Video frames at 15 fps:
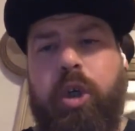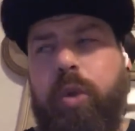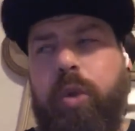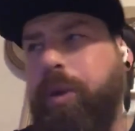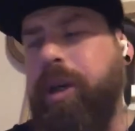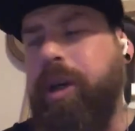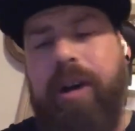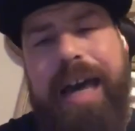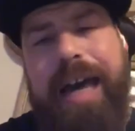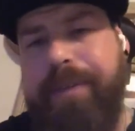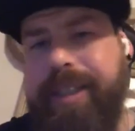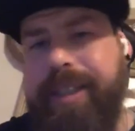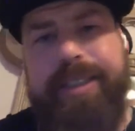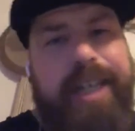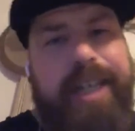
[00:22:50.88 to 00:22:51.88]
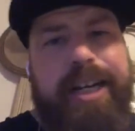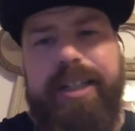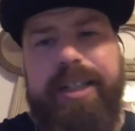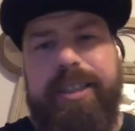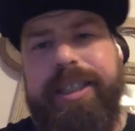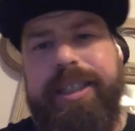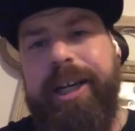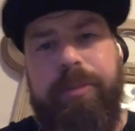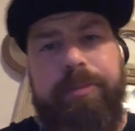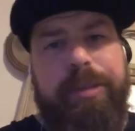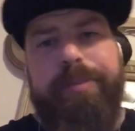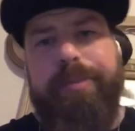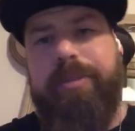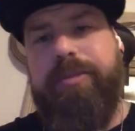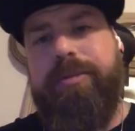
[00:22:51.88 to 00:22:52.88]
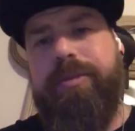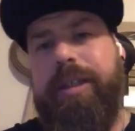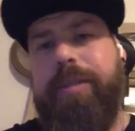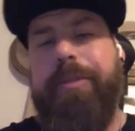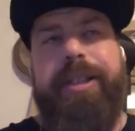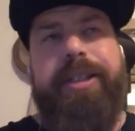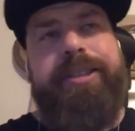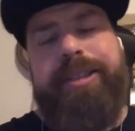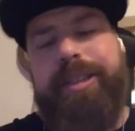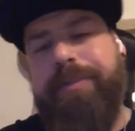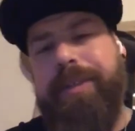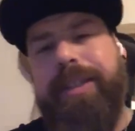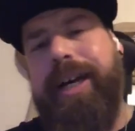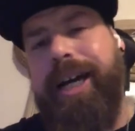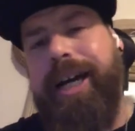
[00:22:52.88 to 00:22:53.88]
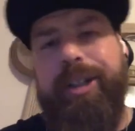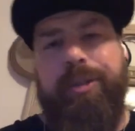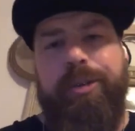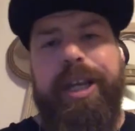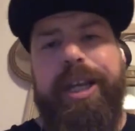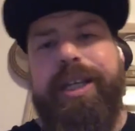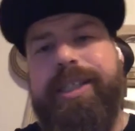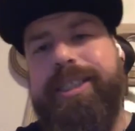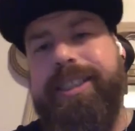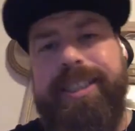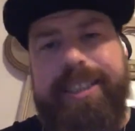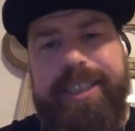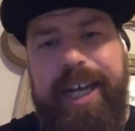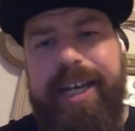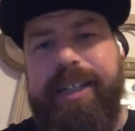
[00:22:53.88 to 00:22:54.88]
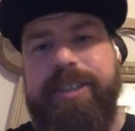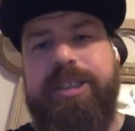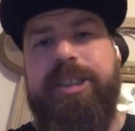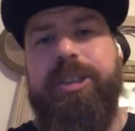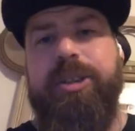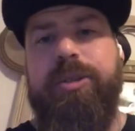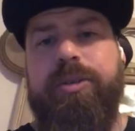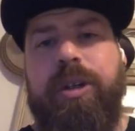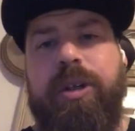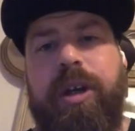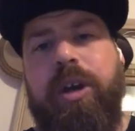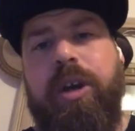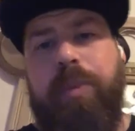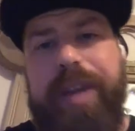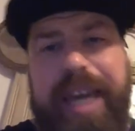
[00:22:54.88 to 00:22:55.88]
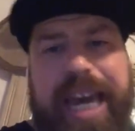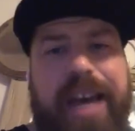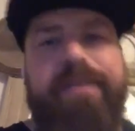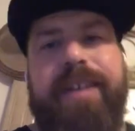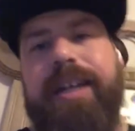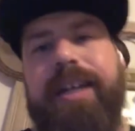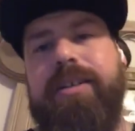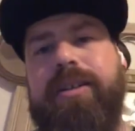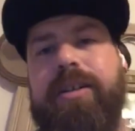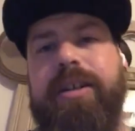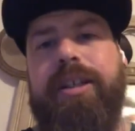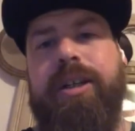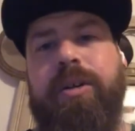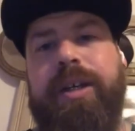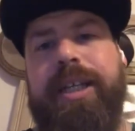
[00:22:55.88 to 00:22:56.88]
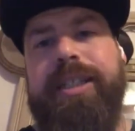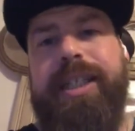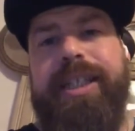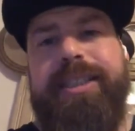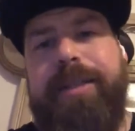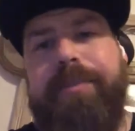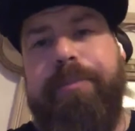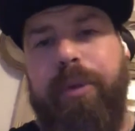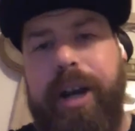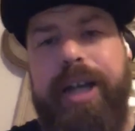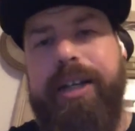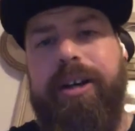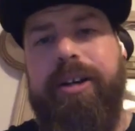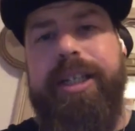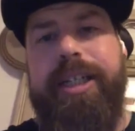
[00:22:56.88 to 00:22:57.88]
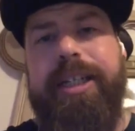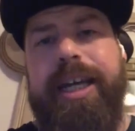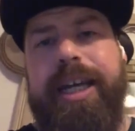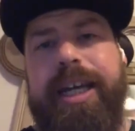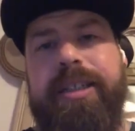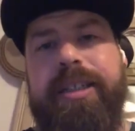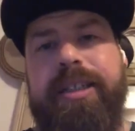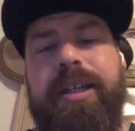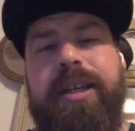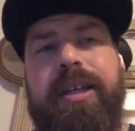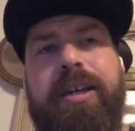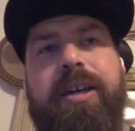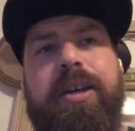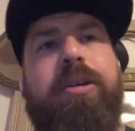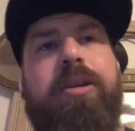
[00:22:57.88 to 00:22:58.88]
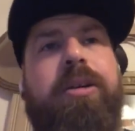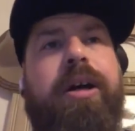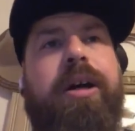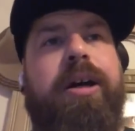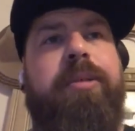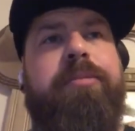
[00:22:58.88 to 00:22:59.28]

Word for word: We all have a desire to help people. I mean, it's something that God created us and designed us to do. We have that, you know, it, it's embedded in our DNA. Um,